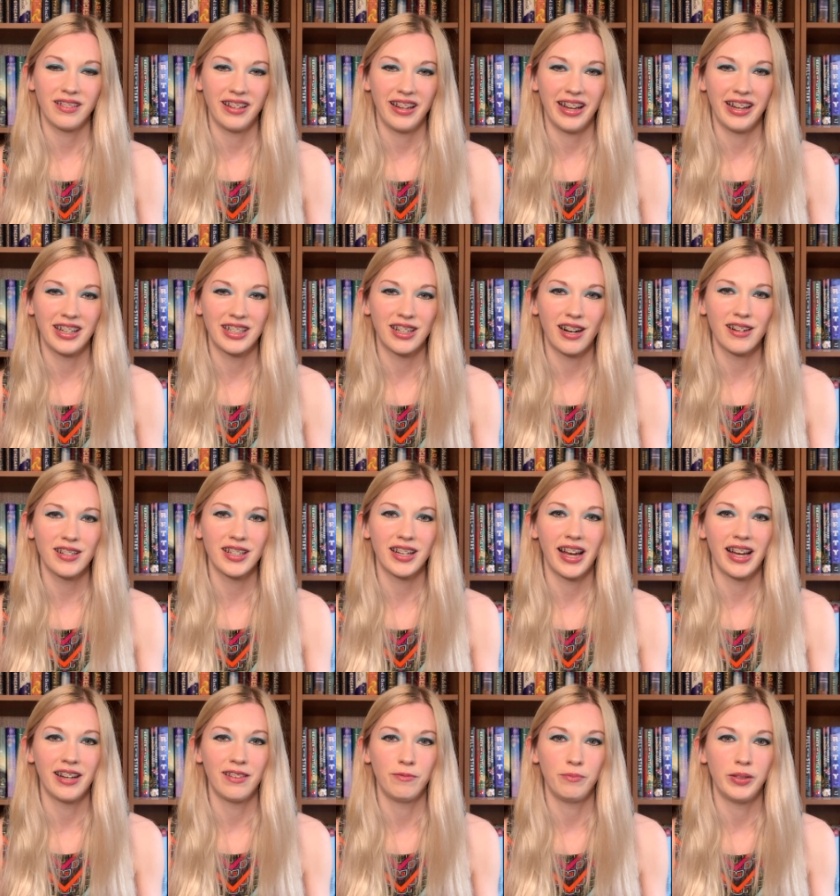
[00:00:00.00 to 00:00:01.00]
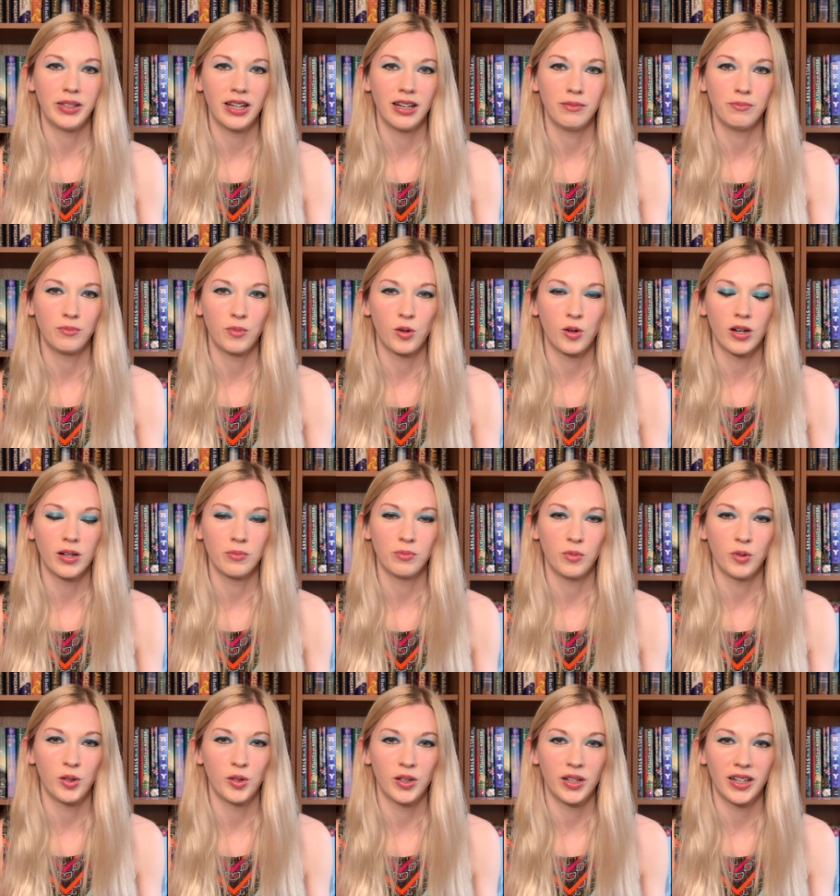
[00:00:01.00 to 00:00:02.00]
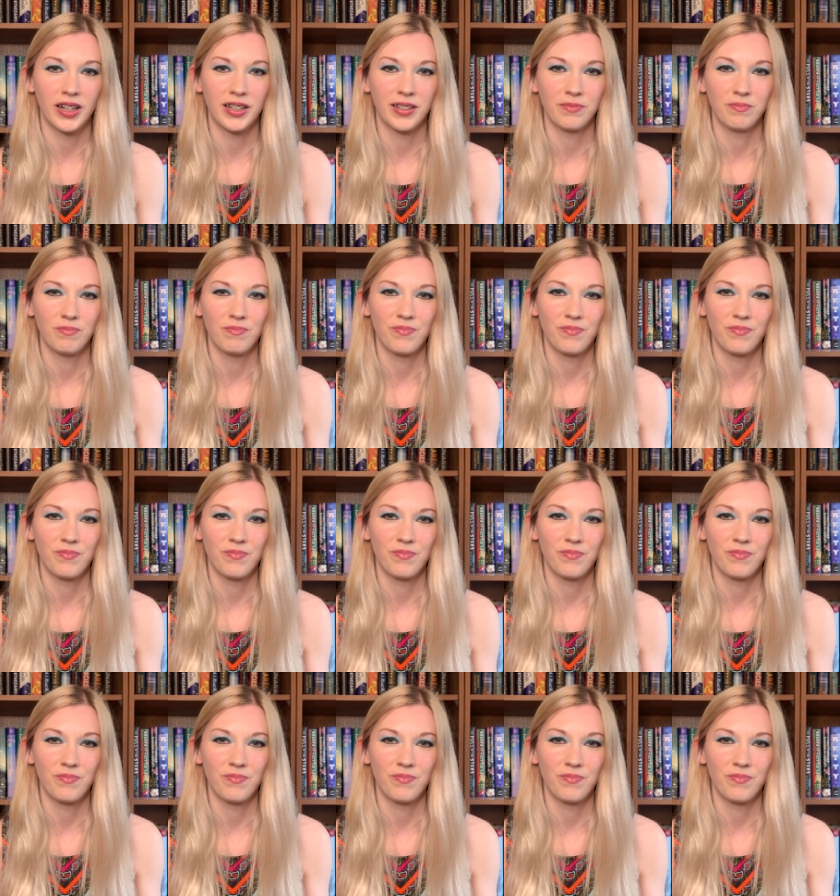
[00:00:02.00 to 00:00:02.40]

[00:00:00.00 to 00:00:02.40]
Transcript: to kind of become more and more